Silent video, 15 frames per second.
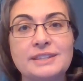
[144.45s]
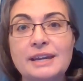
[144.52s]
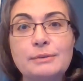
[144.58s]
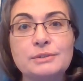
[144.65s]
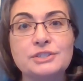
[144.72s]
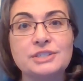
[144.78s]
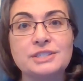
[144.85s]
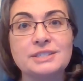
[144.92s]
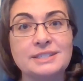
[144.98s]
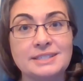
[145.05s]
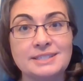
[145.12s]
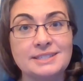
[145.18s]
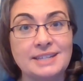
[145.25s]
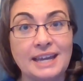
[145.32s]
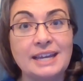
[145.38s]
They were just a
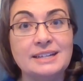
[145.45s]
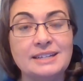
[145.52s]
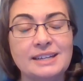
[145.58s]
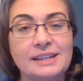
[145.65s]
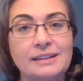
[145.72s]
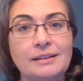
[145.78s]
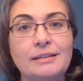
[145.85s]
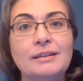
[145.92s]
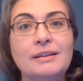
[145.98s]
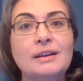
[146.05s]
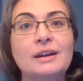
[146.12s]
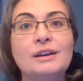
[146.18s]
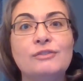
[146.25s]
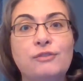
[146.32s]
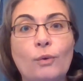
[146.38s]
stand-in
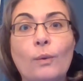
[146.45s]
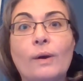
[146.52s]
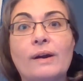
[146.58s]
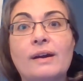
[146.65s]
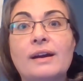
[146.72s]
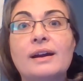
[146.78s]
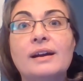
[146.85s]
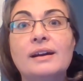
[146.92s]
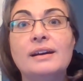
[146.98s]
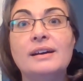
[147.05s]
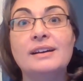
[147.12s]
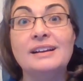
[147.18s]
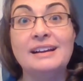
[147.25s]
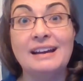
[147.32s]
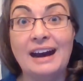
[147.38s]
for
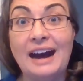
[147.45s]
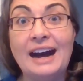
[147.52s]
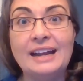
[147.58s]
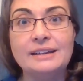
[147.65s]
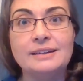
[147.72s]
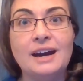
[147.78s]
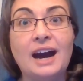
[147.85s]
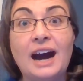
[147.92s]
God.